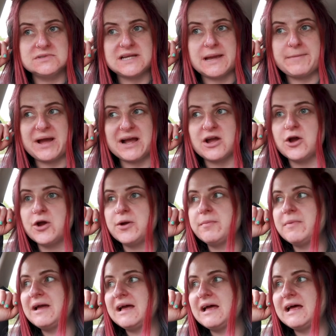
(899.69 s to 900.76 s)
get back
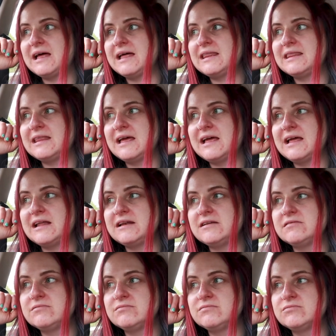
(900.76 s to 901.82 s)
home and
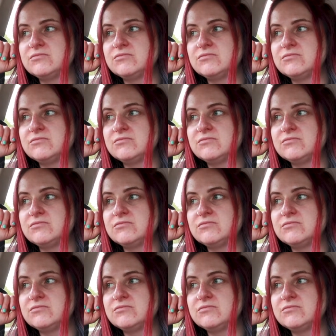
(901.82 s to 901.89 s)
then